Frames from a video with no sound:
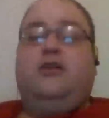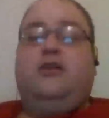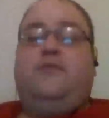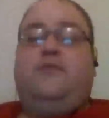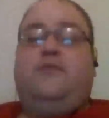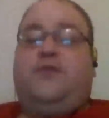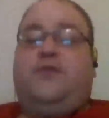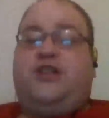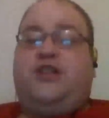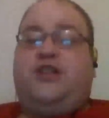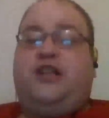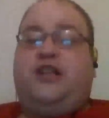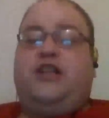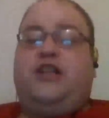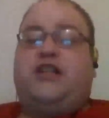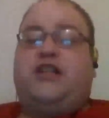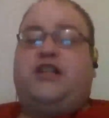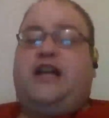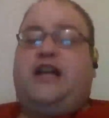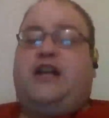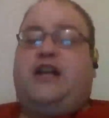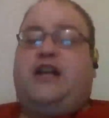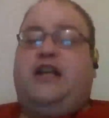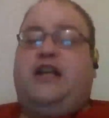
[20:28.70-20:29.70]
Virginia
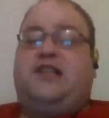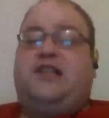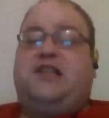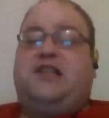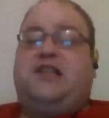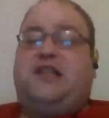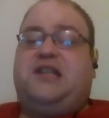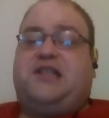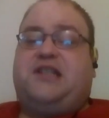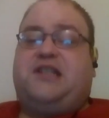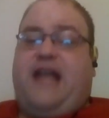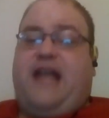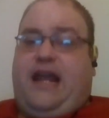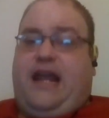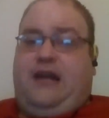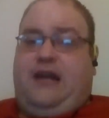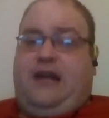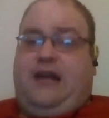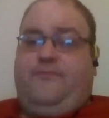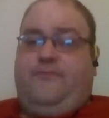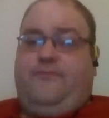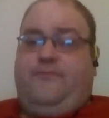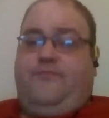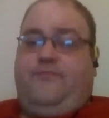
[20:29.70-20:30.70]
Tech and NC State.